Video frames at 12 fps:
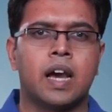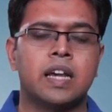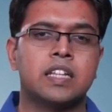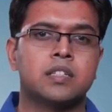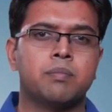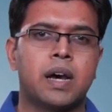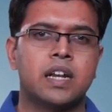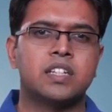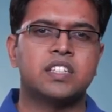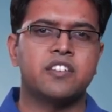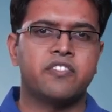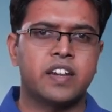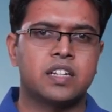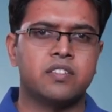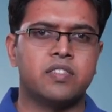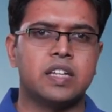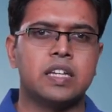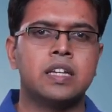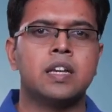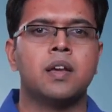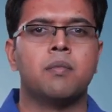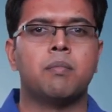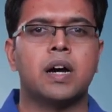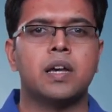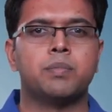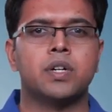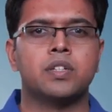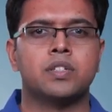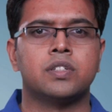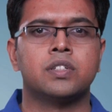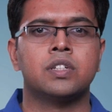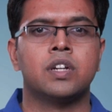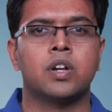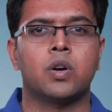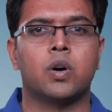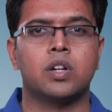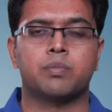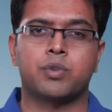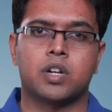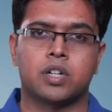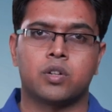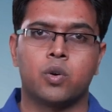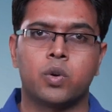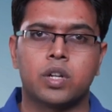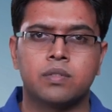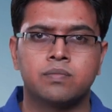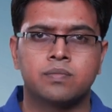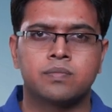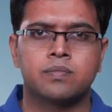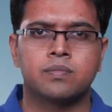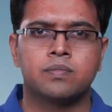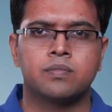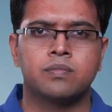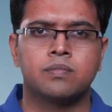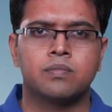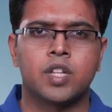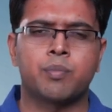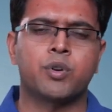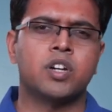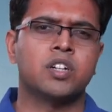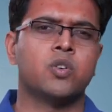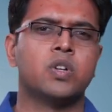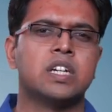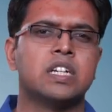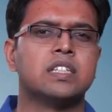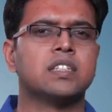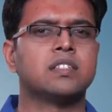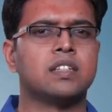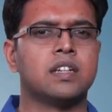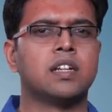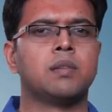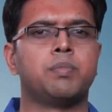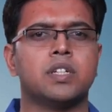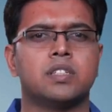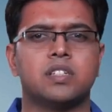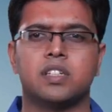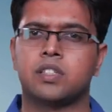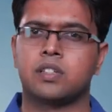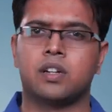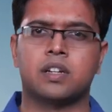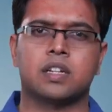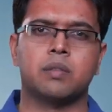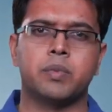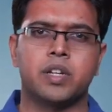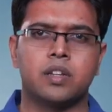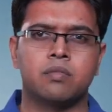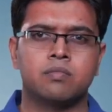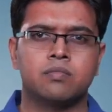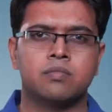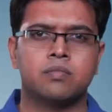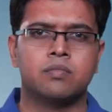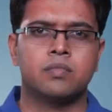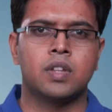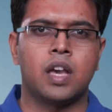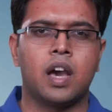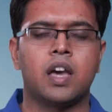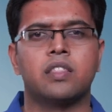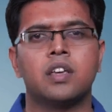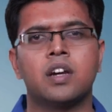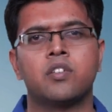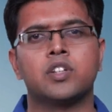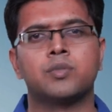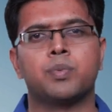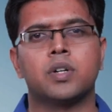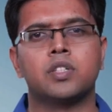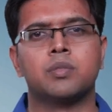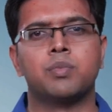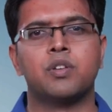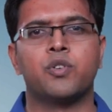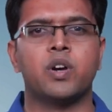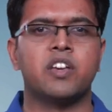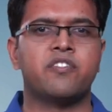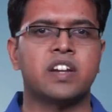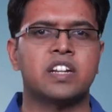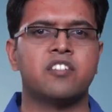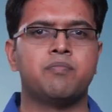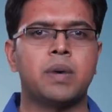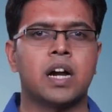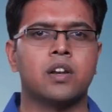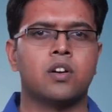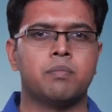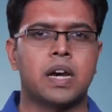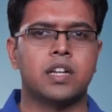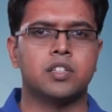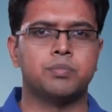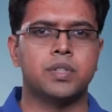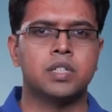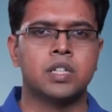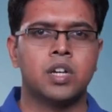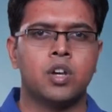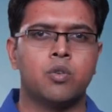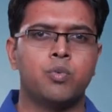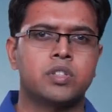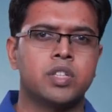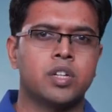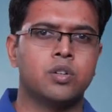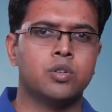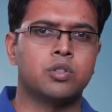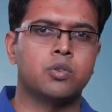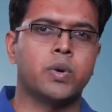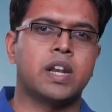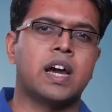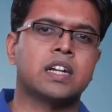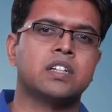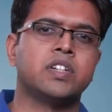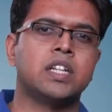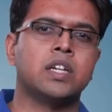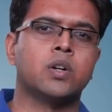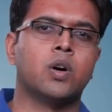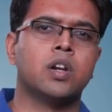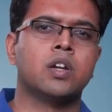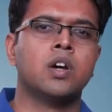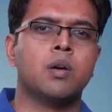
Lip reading: and is managed effectively by a person called the product owner. Now, product owner is a single person, it's not a committee, and they are responsible for effective backlog management, which they do through an activity called